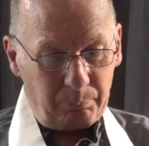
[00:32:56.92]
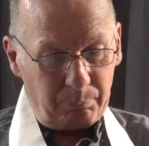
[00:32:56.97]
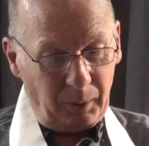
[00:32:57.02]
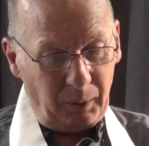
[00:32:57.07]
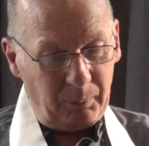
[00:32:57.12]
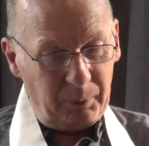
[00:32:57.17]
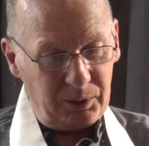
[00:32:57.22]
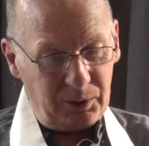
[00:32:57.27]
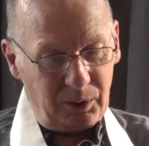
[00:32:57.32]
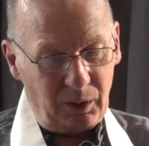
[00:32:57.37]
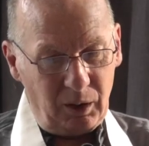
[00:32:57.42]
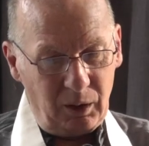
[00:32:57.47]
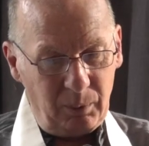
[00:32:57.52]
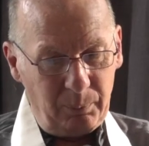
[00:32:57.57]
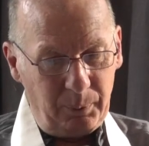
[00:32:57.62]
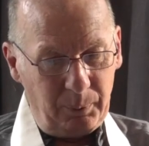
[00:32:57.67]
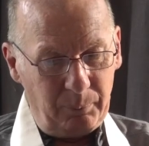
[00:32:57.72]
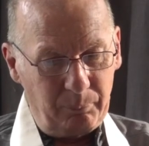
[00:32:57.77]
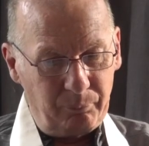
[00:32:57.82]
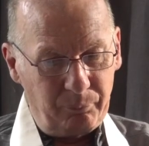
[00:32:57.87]

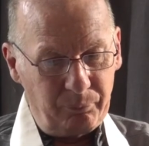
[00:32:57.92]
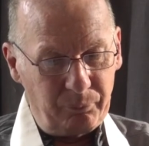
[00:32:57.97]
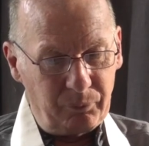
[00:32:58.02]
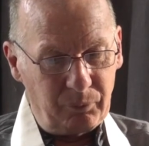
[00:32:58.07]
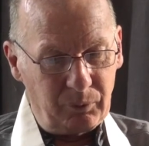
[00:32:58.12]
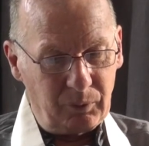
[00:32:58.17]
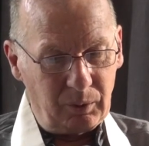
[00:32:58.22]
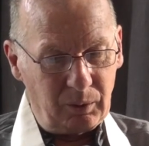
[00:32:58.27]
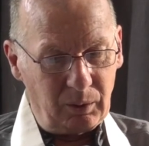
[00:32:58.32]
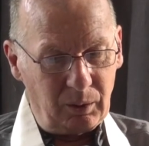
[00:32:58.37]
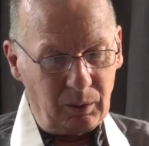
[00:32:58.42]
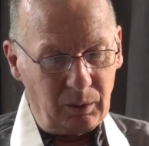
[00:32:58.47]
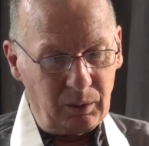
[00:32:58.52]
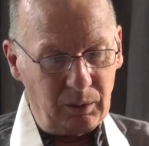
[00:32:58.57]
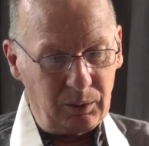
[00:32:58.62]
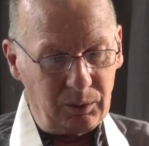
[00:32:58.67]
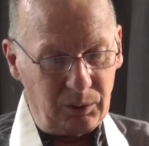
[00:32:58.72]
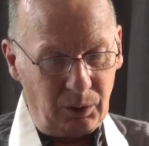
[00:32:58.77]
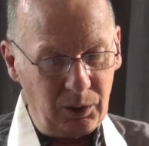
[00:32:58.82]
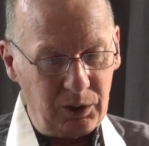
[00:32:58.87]
Babasaheb
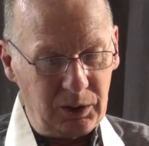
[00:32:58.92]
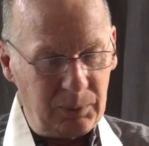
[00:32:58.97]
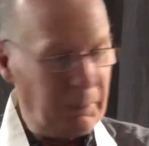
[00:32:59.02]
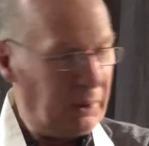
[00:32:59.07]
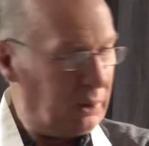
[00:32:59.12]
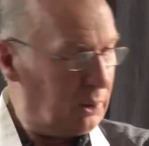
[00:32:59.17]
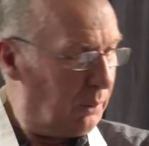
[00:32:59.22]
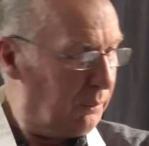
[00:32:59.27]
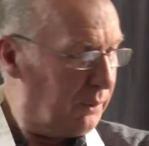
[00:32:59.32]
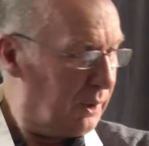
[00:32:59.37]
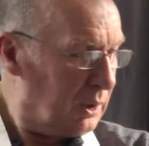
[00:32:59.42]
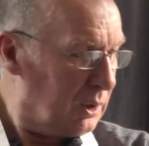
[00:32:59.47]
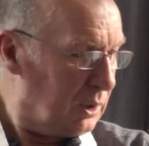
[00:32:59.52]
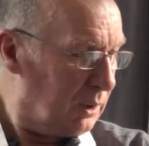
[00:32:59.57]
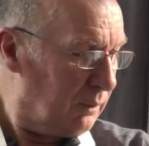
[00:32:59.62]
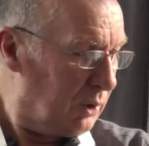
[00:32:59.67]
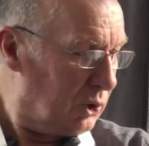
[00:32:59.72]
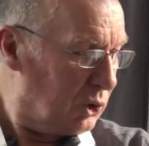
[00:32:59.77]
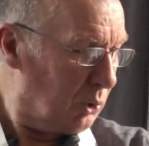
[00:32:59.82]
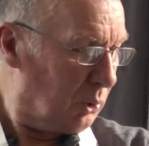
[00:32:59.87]
uh, does speak of the
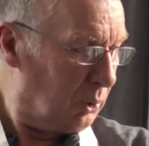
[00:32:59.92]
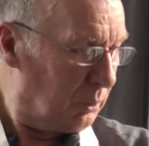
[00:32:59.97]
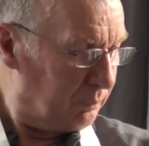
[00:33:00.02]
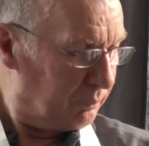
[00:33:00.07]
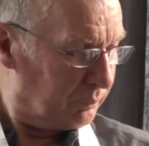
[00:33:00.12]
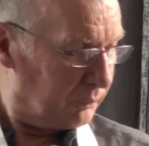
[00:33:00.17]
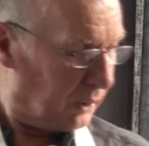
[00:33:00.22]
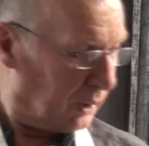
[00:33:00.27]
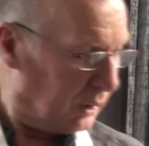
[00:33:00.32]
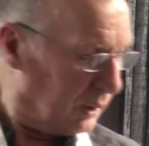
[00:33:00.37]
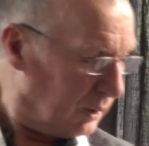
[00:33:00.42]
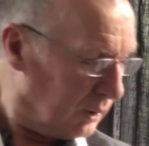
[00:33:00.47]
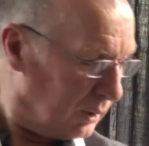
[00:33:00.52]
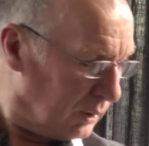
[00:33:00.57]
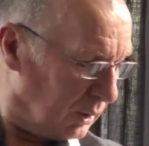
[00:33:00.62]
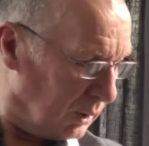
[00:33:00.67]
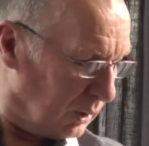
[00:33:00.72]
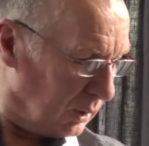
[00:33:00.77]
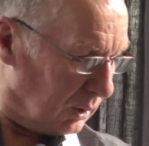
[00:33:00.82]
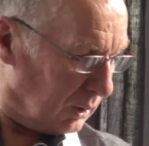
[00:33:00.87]
individual
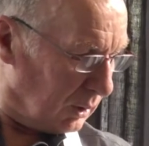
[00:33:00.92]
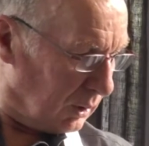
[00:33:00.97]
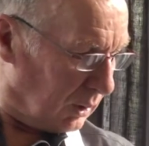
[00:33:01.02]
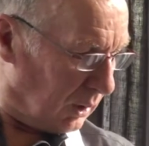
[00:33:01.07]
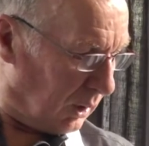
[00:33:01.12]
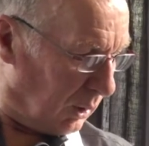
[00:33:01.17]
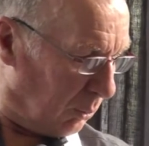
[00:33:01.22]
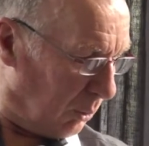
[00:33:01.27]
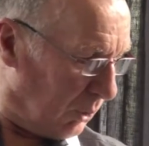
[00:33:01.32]
and I